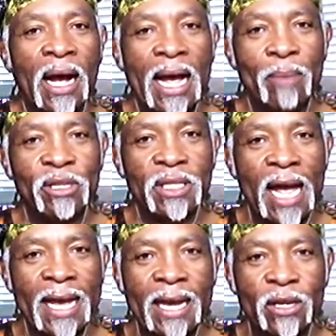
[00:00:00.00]
I am a
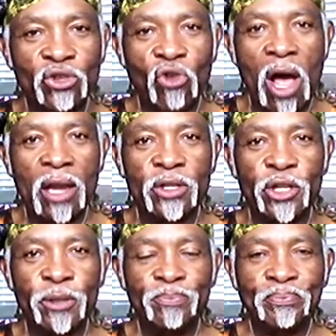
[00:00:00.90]
psychic
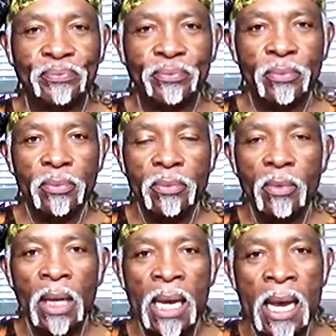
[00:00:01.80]
astrologer,
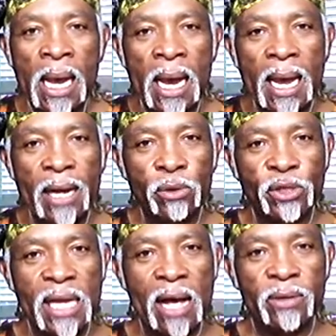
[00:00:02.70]
and I do
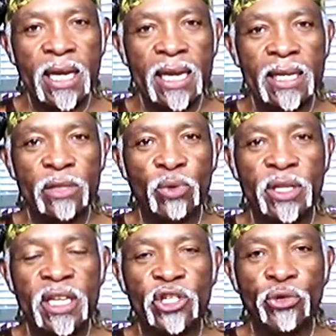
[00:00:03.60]
sound healings
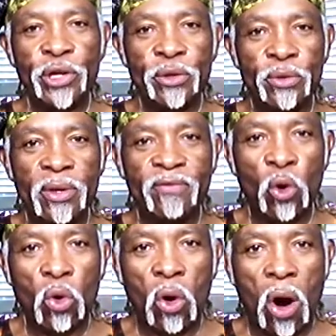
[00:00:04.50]
with Didgeridoo and
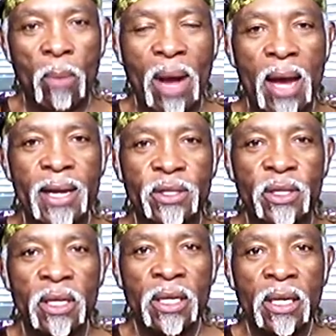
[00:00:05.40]
vocal
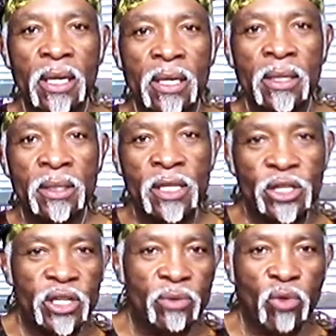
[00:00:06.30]
harmonics,
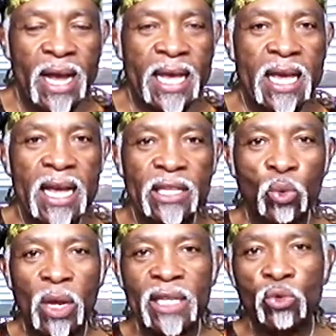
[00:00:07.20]
distant Reiki as
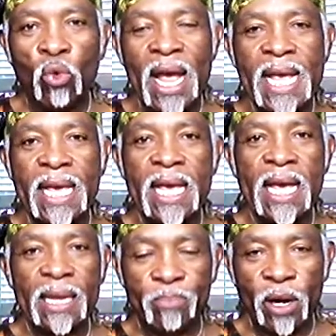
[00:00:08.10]
well as
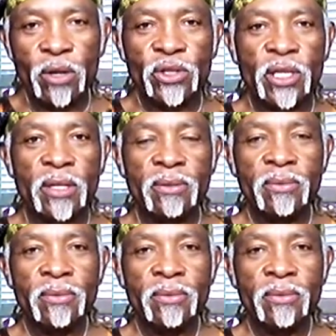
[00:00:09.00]
Reiki in person.